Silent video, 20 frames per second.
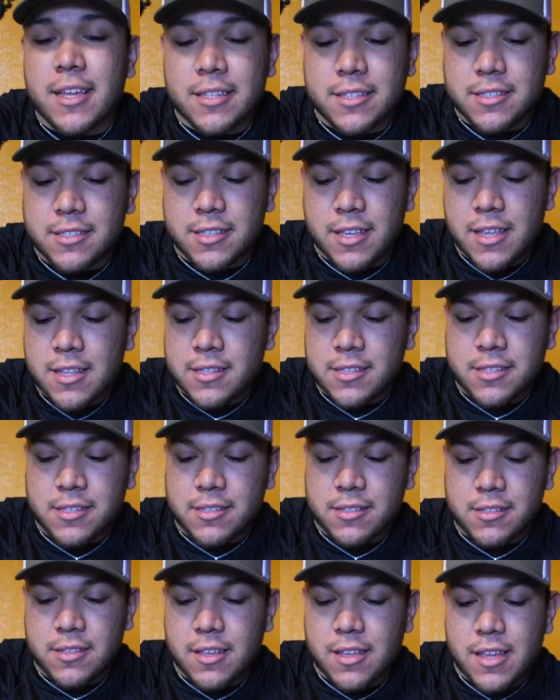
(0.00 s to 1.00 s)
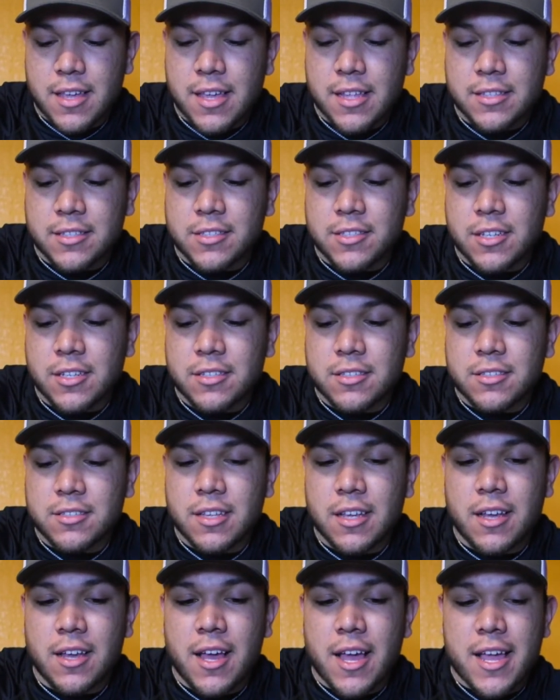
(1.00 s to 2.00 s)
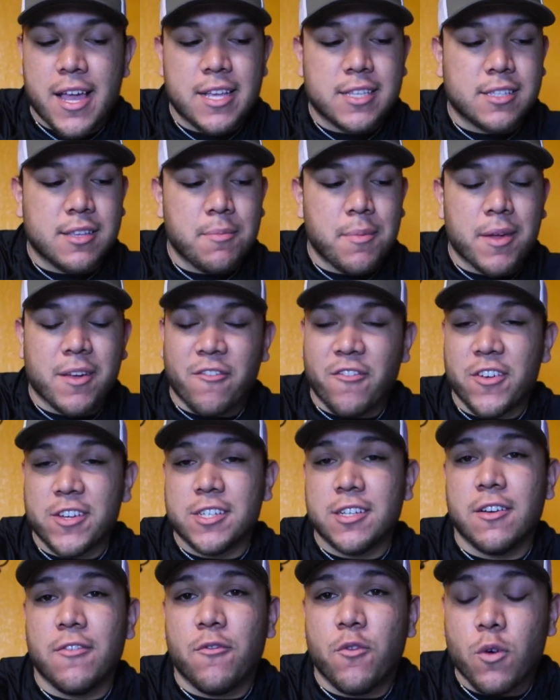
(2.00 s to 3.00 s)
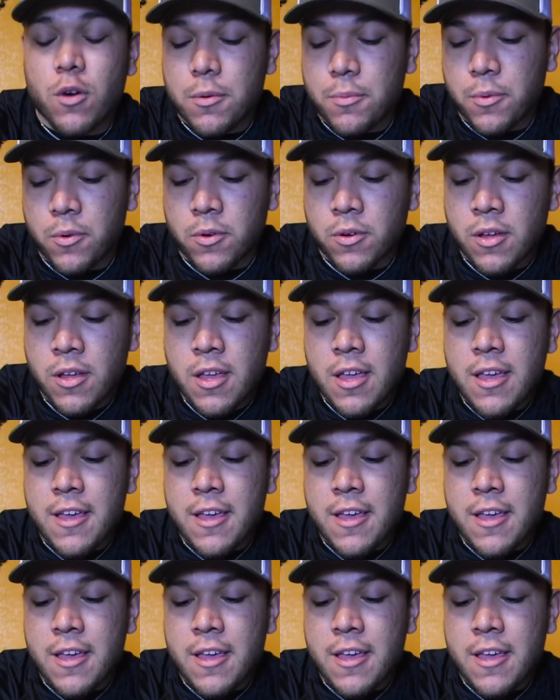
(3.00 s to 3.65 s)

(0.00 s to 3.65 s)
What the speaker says: It's just I guess to make fishing affordable.